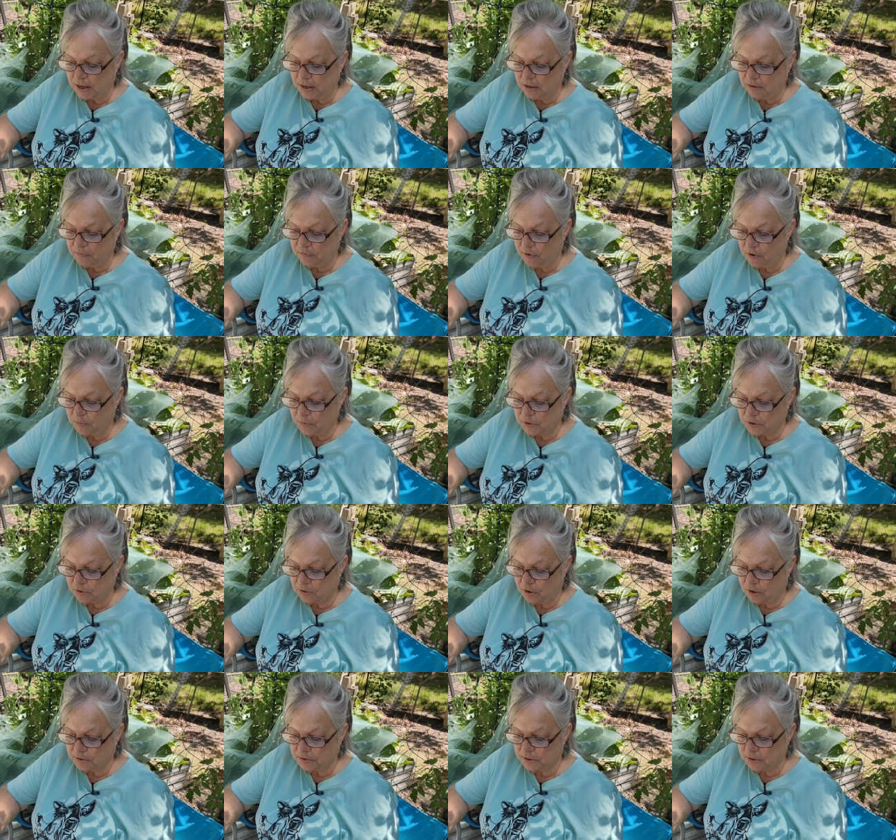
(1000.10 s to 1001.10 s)
Organic
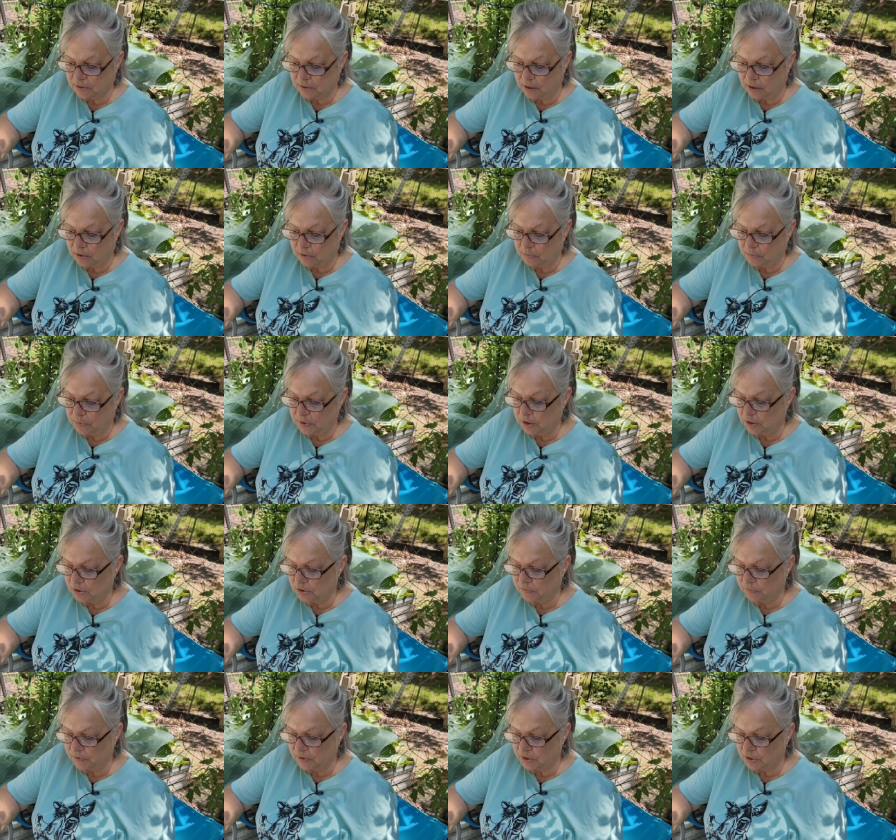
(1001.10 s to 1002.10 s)
farmers across the
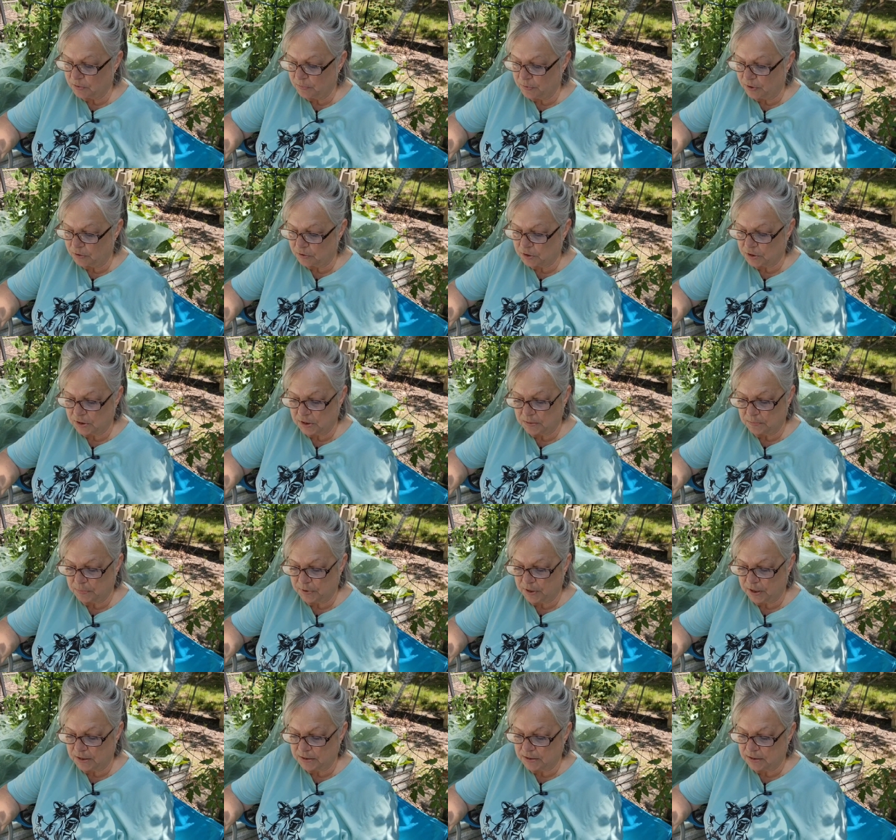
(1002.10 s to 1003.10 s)
globe use fish
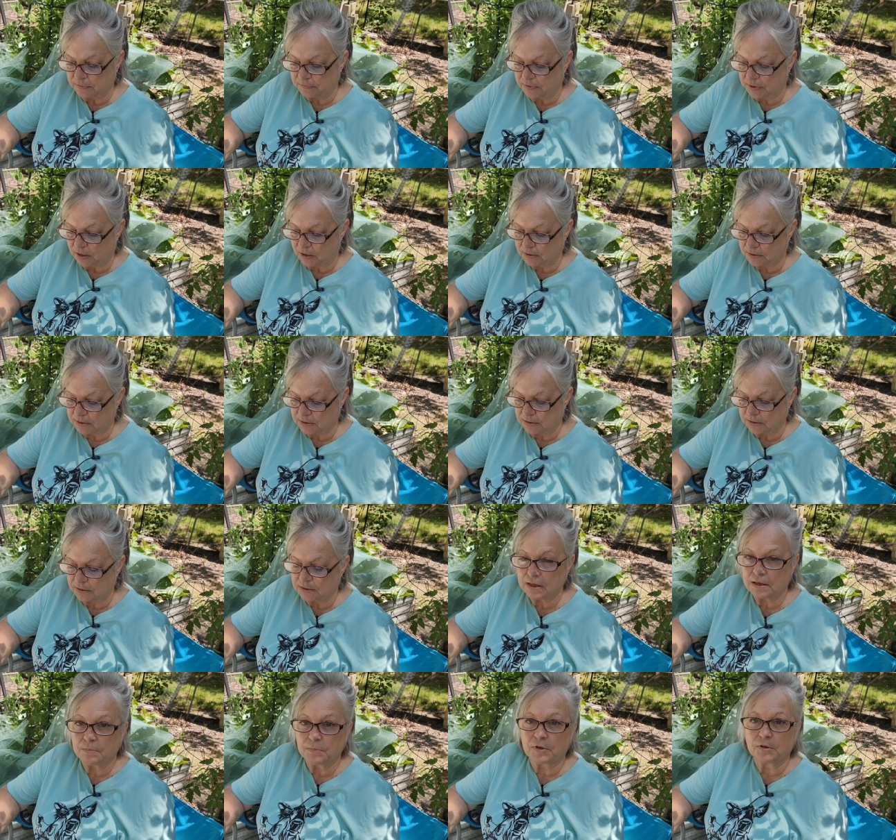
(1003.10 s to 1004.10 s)
emulsion in place of
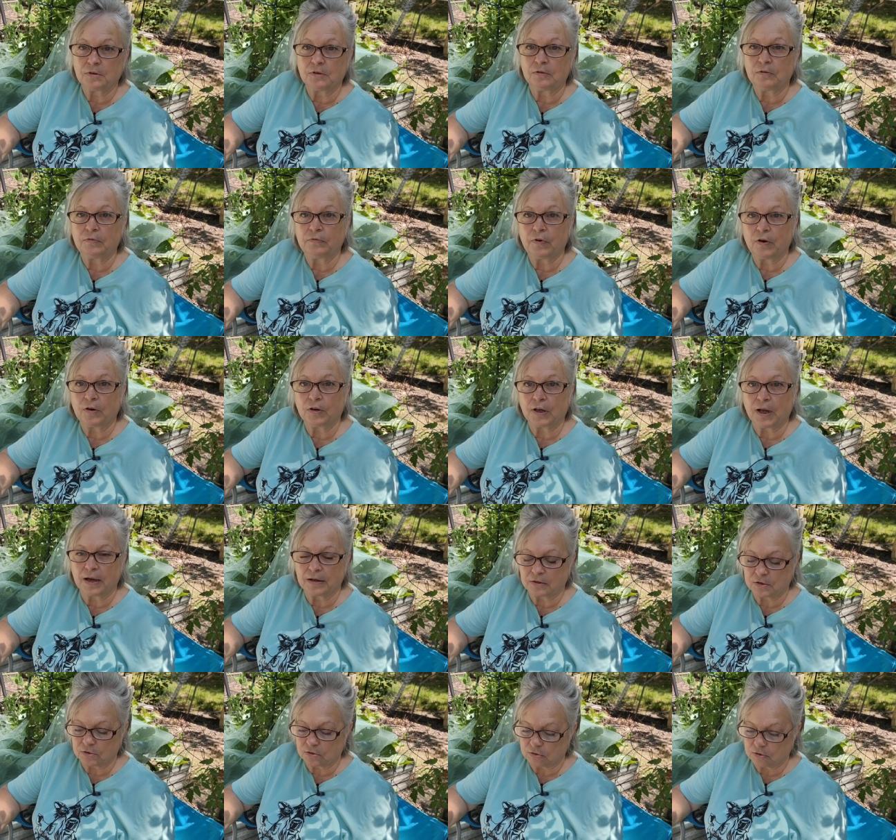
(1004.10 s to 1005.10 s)
toxic chemical
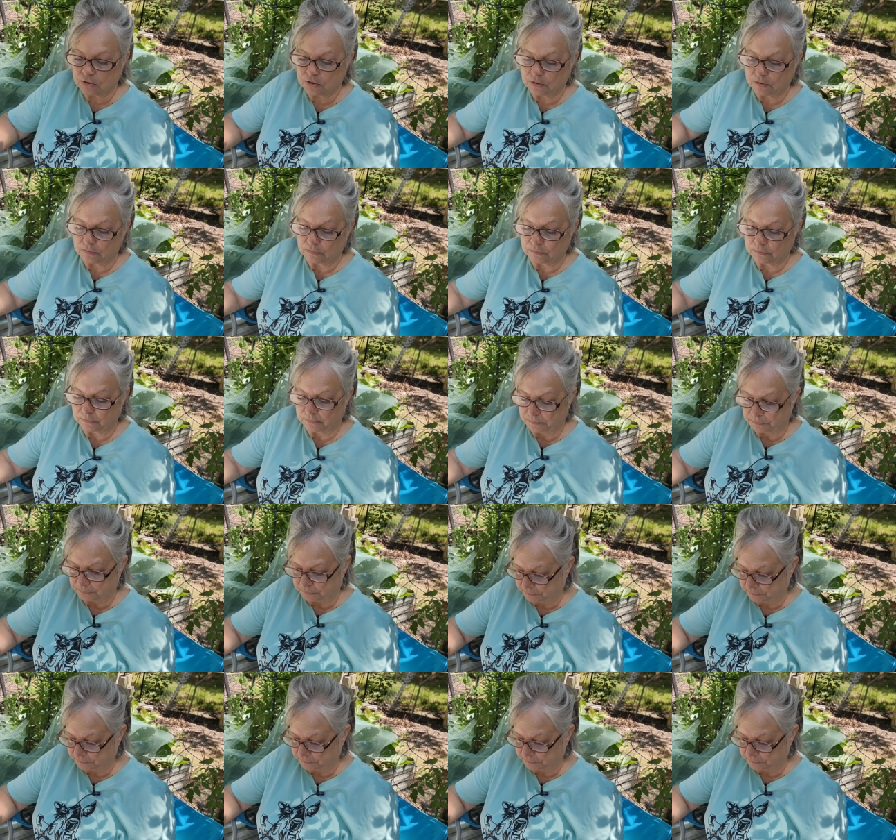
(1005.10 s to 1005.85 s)
fertilizers.